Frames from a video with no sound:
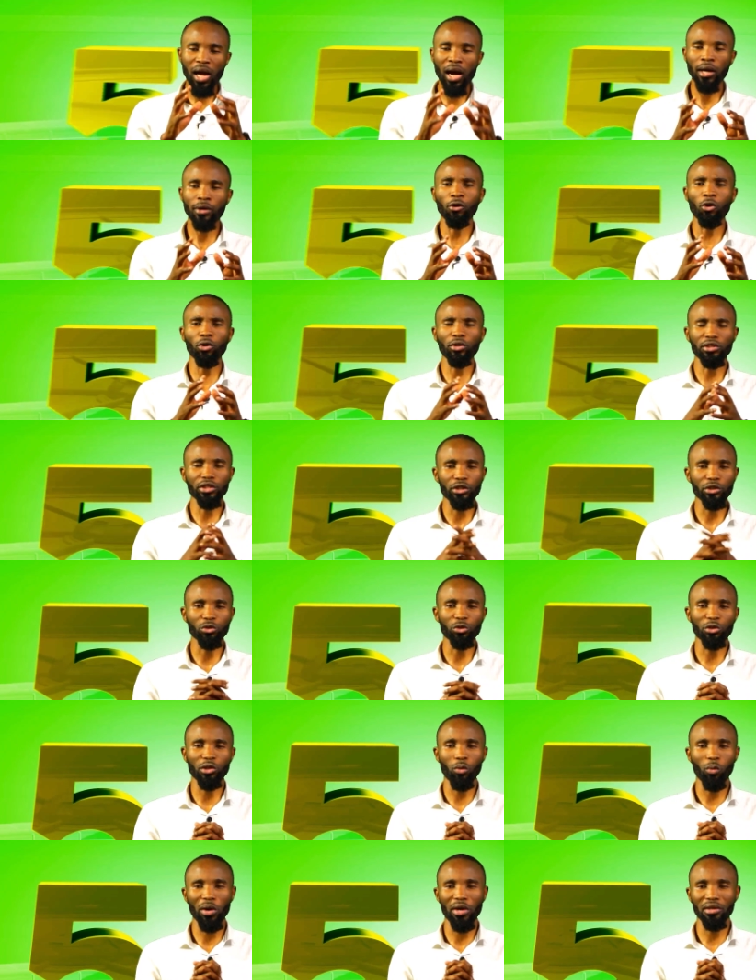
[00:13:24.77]
according
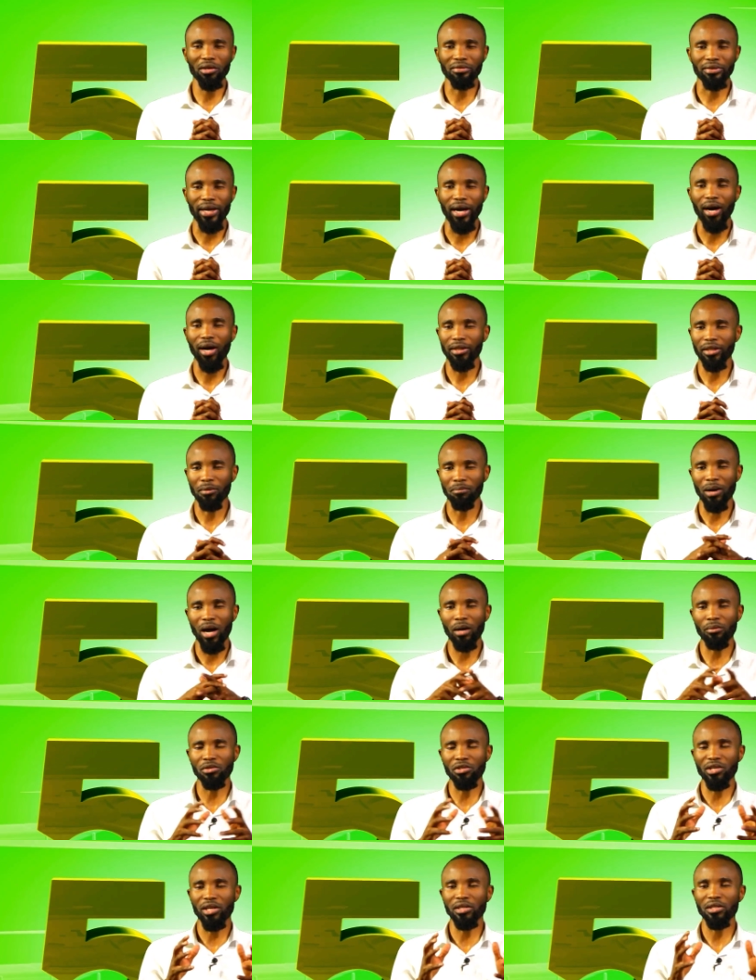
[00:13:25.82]
to the word of God. The
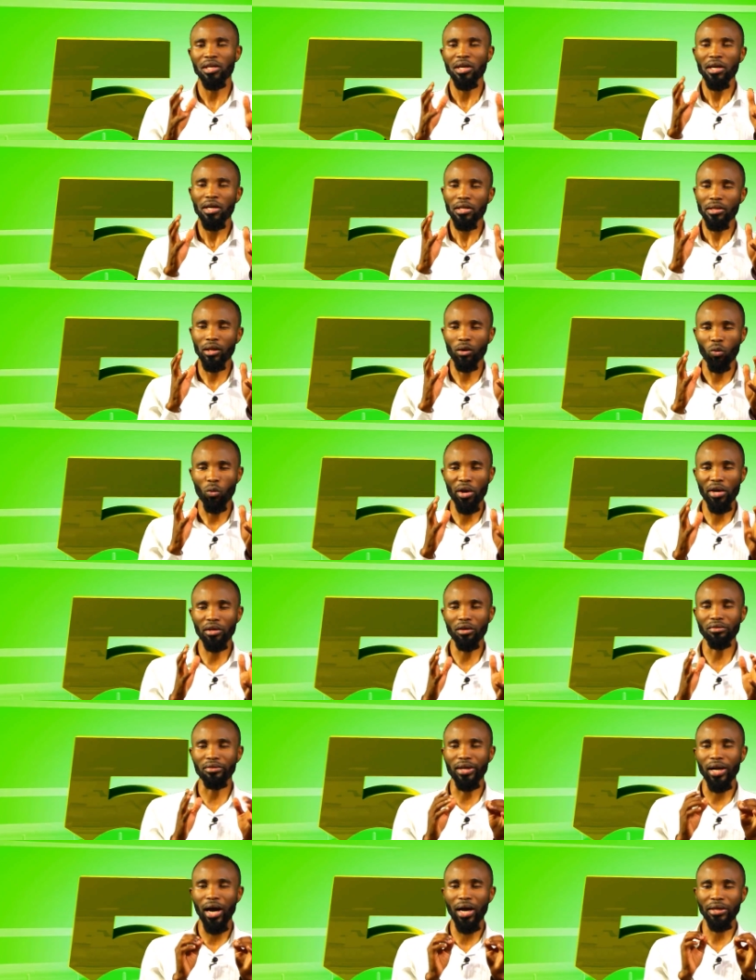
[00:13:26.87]
Bible says the word
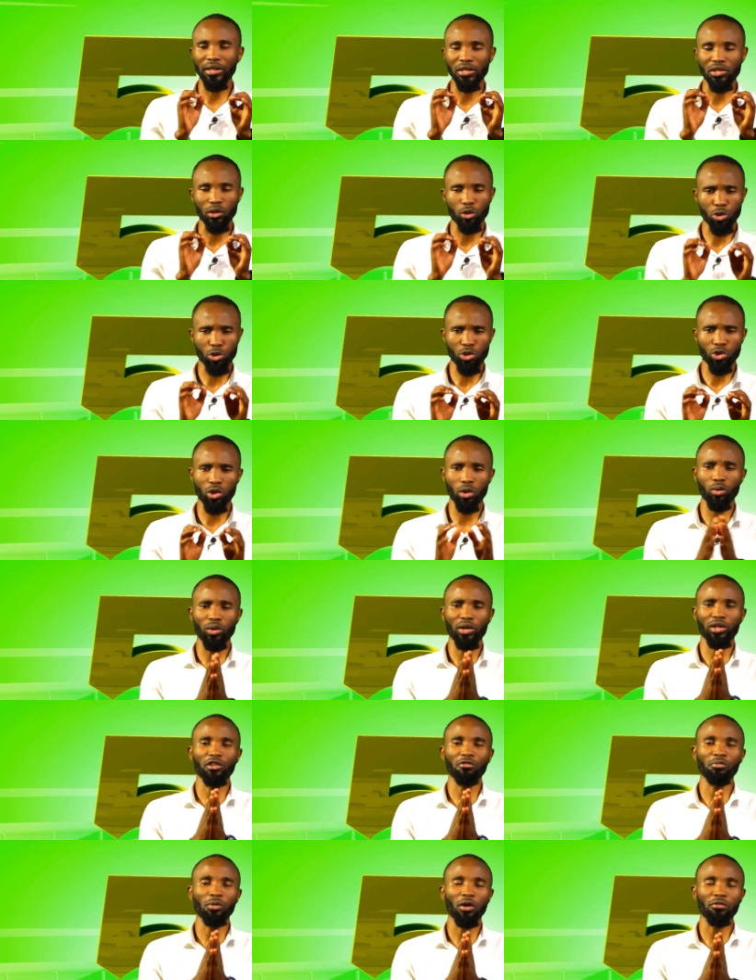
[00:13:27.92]
of God is a sure
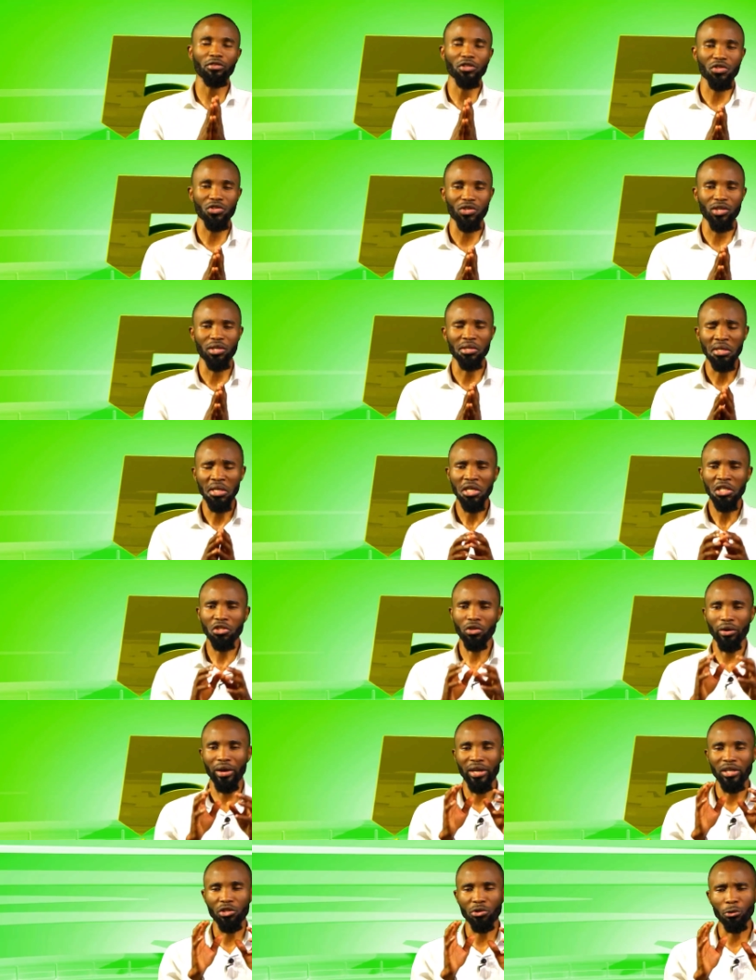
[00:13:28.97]
word of prophecy.
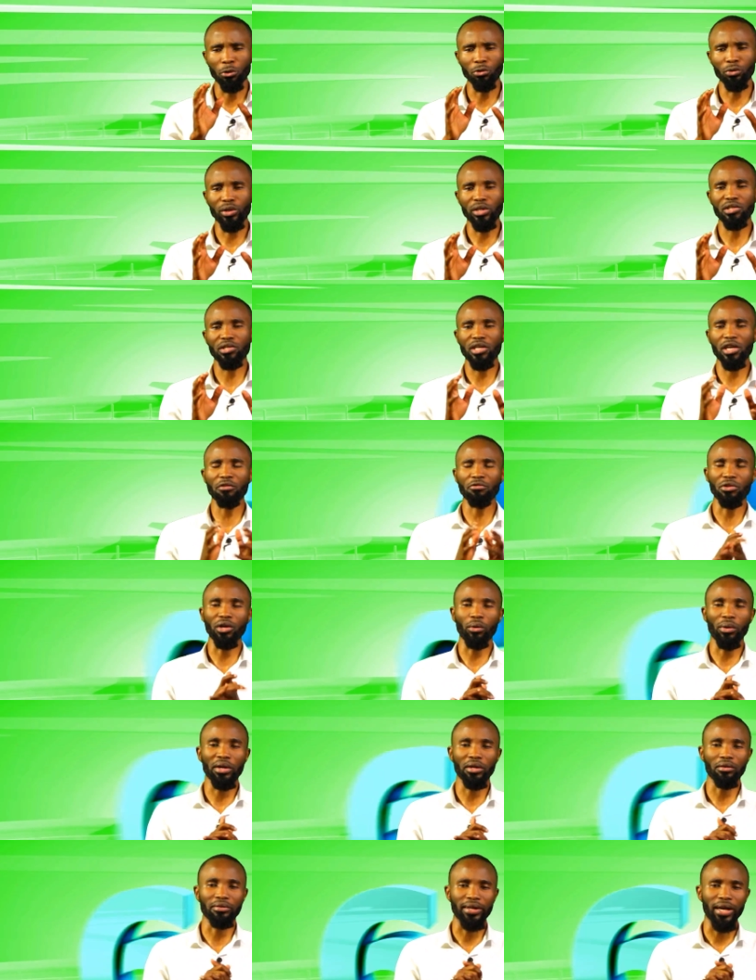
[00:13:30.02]
So as you receive the
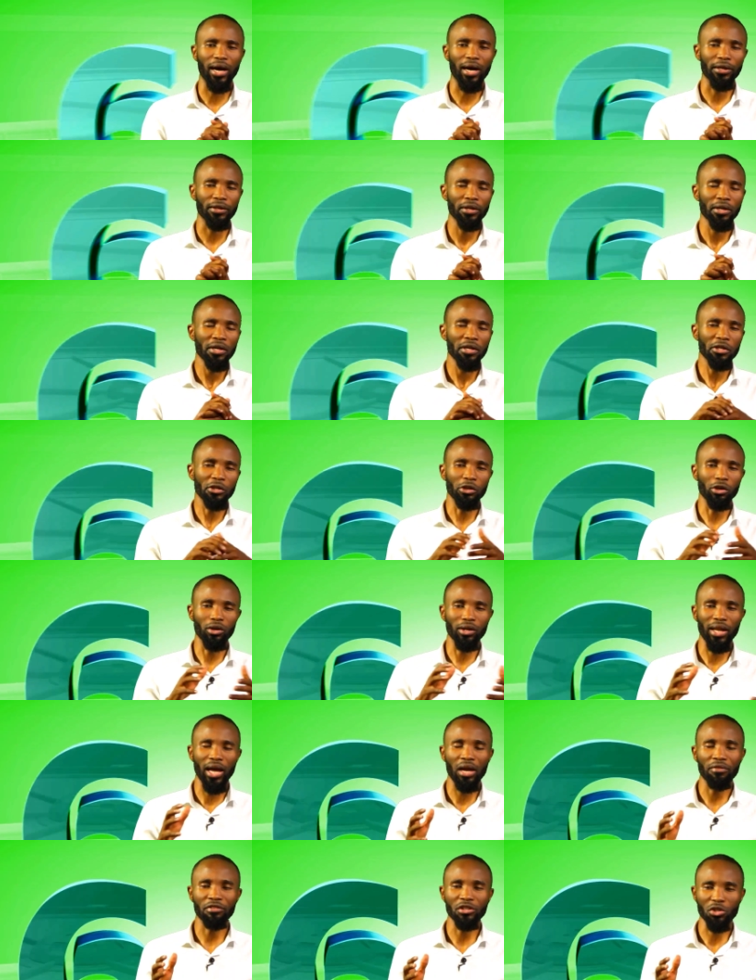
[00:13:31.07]
word of God, your
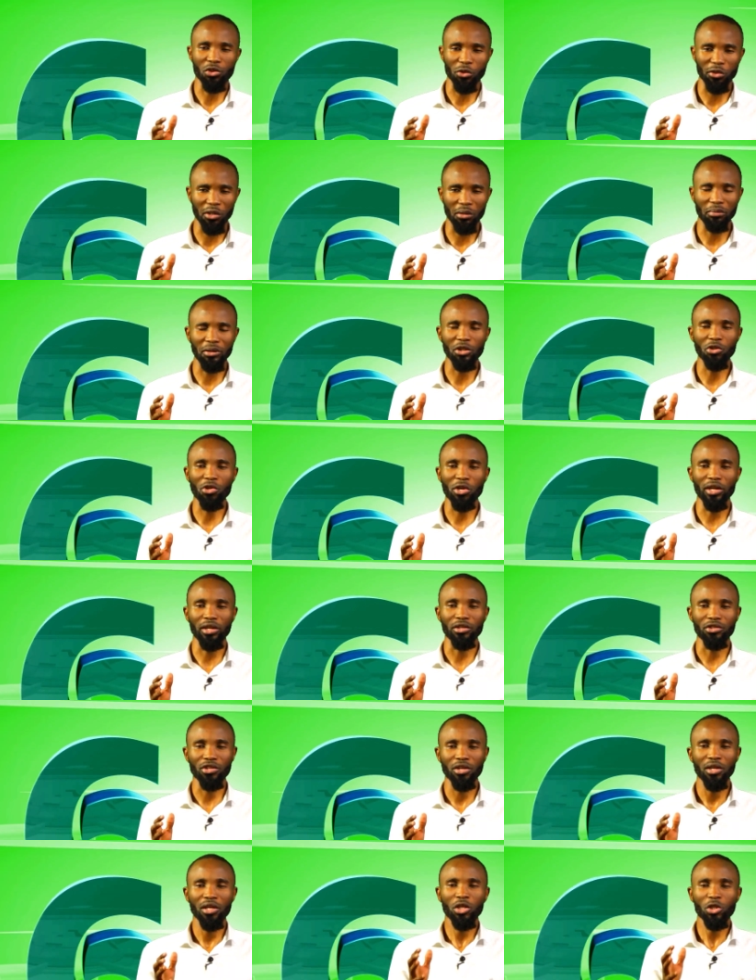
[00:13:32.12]
life is going to be
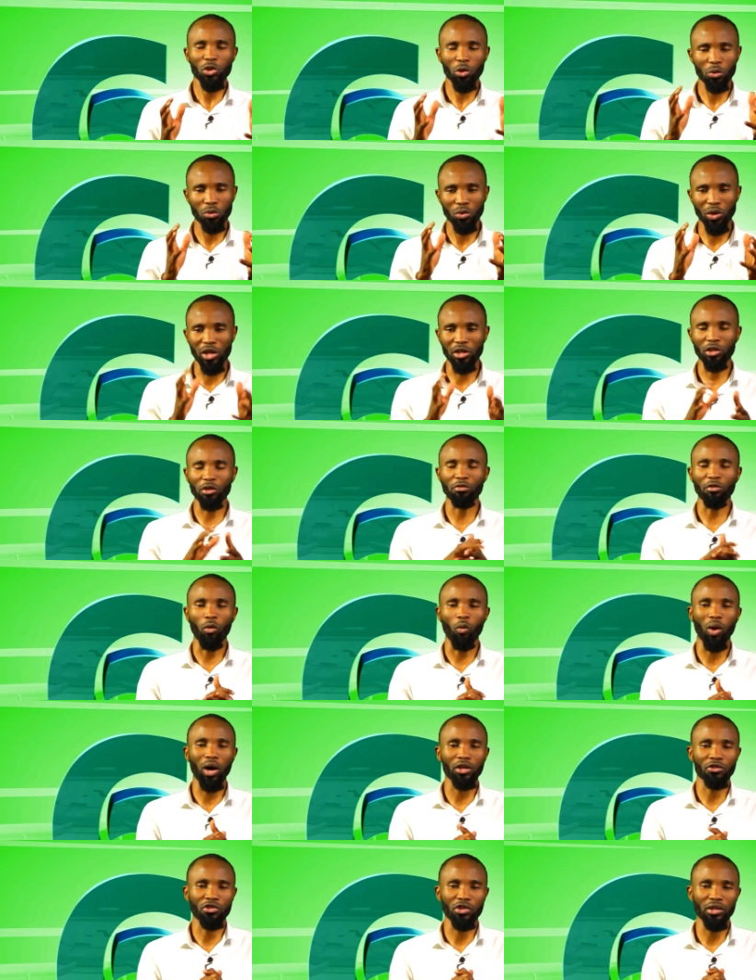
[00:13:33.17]
changed. So thank you for
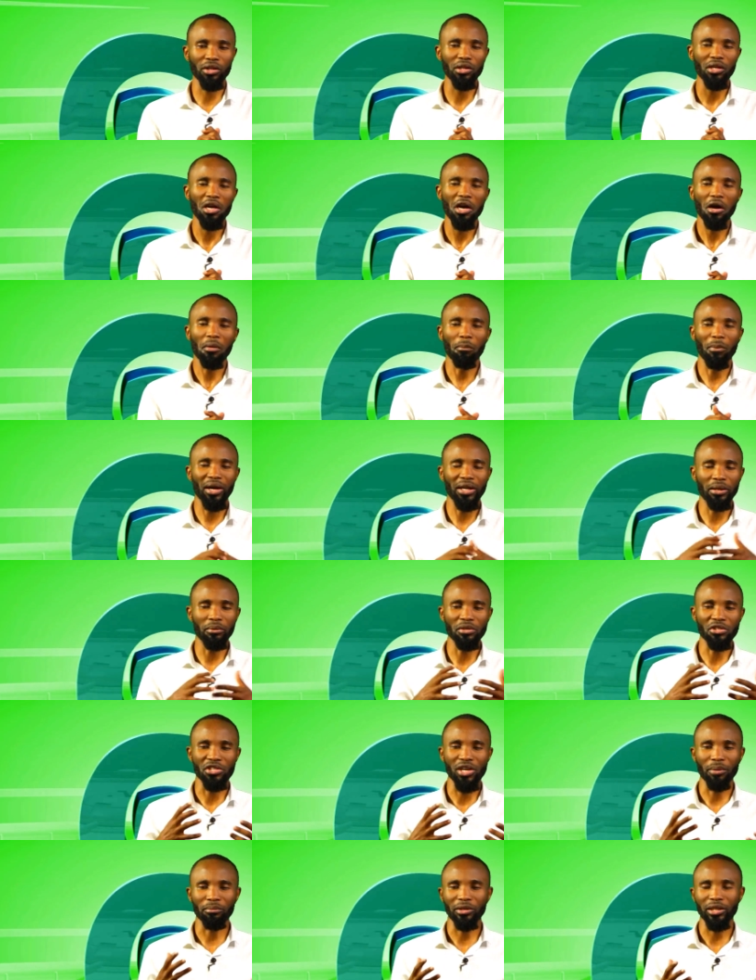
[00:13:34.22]
watching. My name
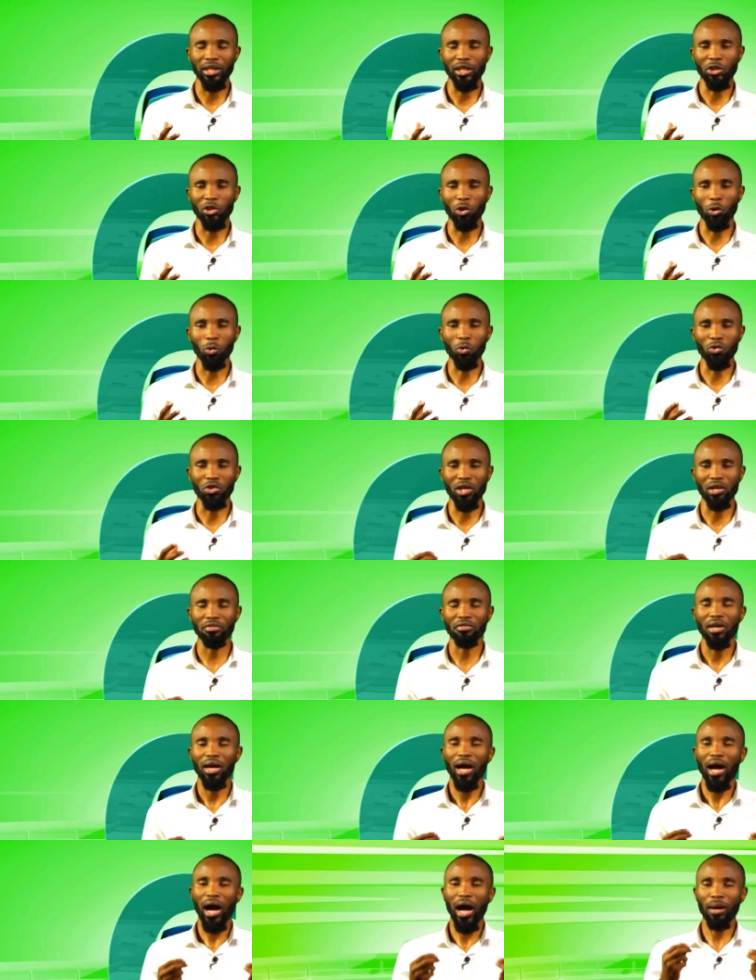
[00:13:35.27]
is Yamkela Joseph.
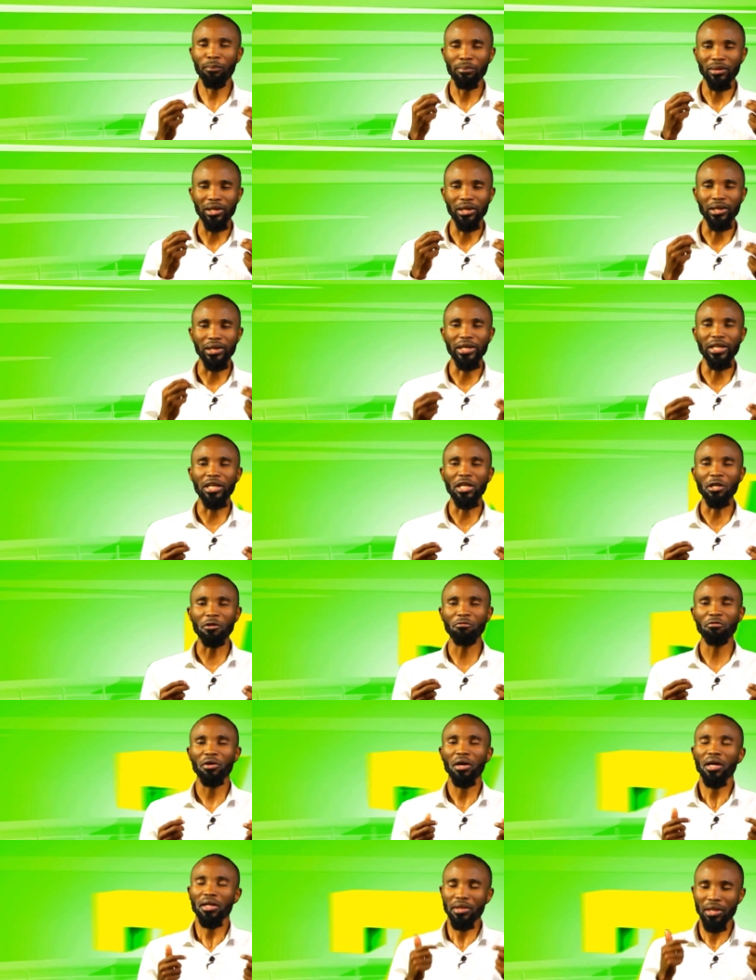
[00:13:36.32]
I
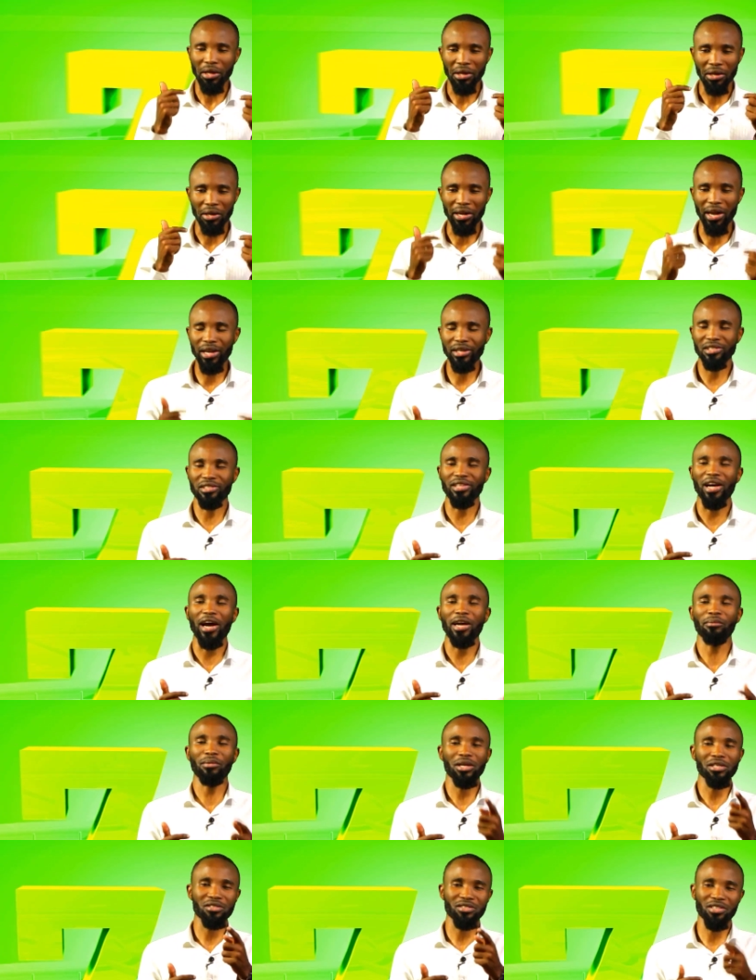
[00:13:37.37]
believe the next
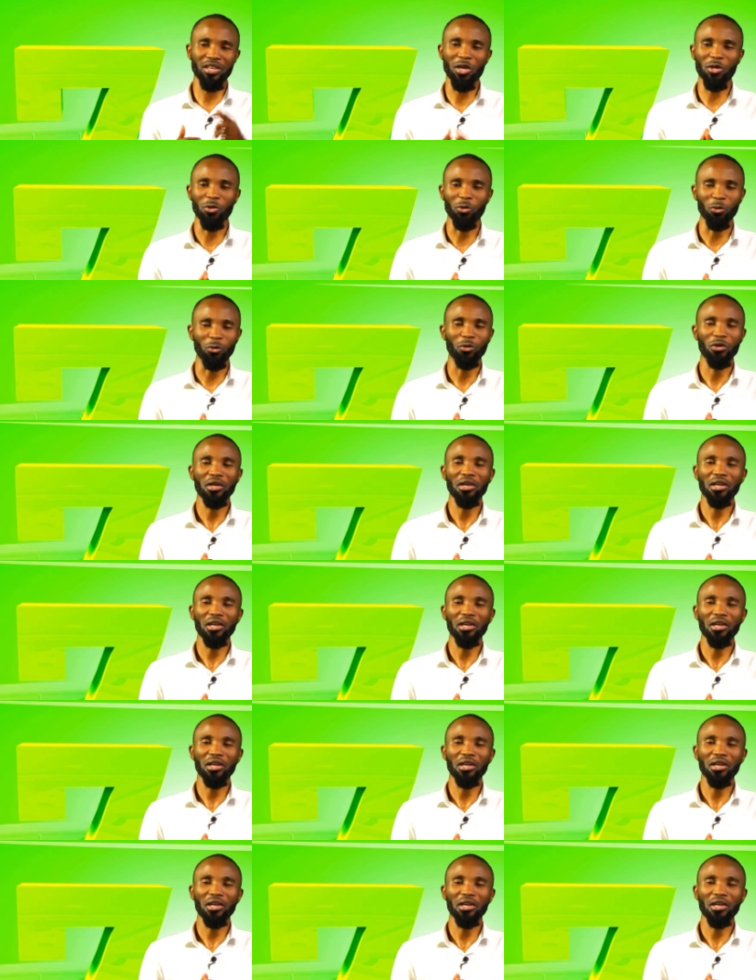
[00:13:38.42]
time I see you,